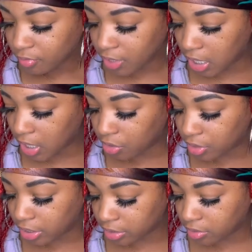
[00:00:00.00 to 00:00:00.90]
I don't
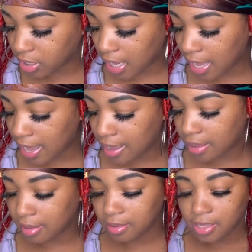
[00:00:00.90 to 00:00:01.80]
know. I
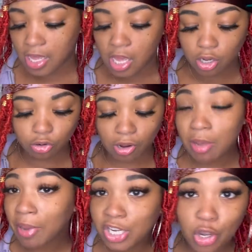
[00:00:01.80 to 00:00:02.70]
uh, write
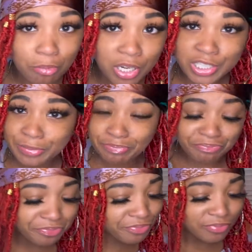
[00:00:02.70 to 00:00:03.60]
my notebook
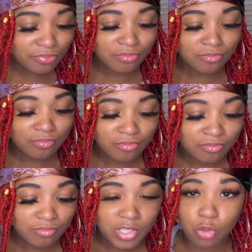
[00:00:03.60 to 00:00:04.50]

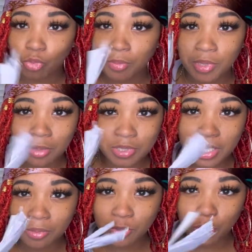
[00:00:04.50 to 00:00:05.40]
ripped up
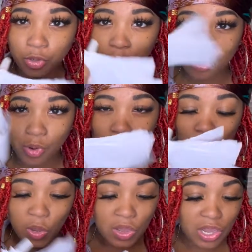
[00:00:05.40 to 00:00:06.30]
some
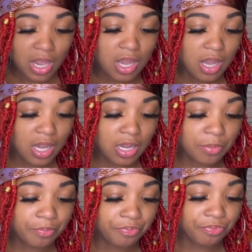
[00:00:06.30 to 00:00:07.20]

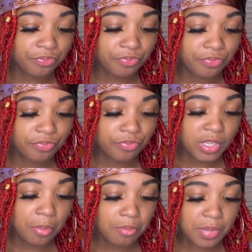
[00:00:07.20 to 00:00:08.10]
um,
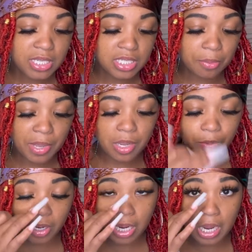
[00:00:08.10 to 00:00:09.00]
pieces of
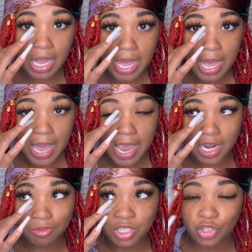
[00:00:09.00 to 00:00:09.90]
paper, and
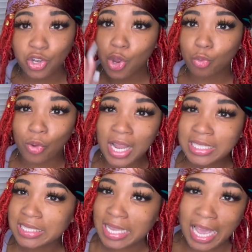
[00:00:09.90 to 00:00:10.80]
I'm just gonna
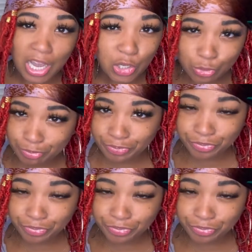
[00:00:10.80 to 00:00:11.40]
write down